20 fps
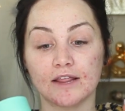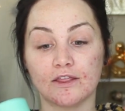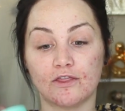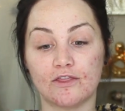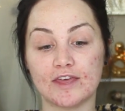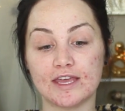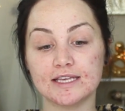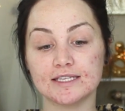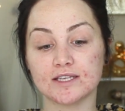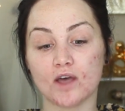
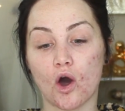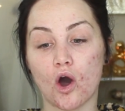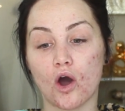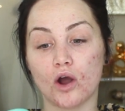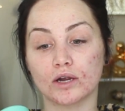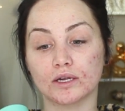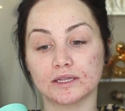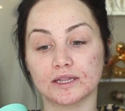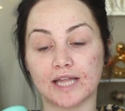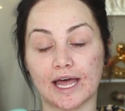These
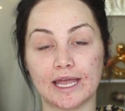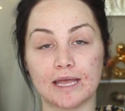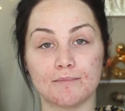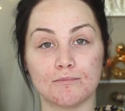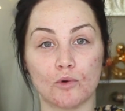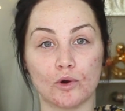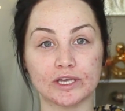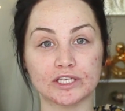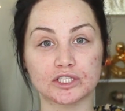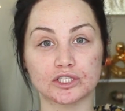are light
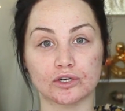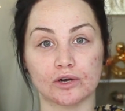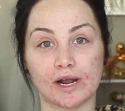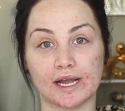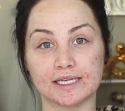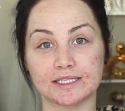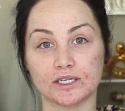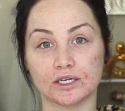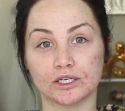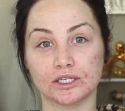
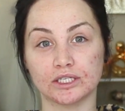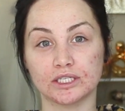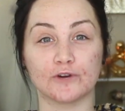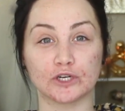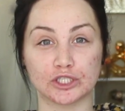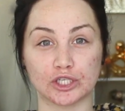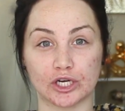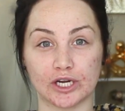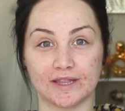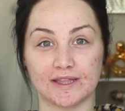moisturizers for
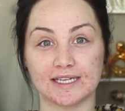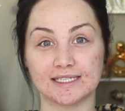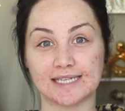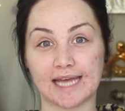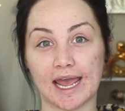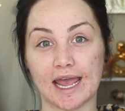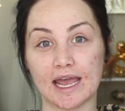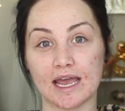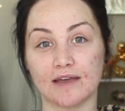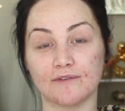during the
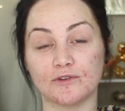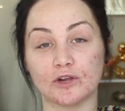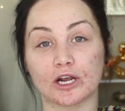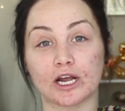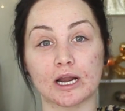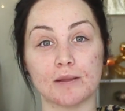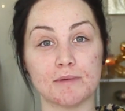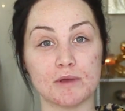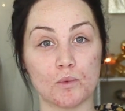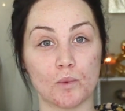day if you're
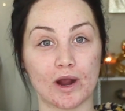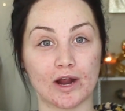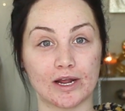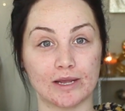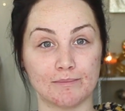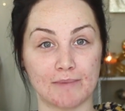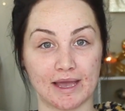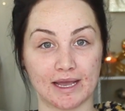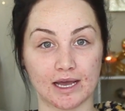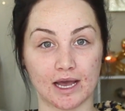gonna be
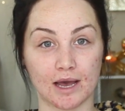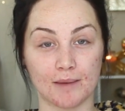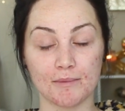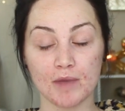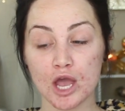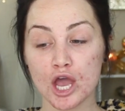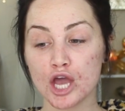wearing makeup.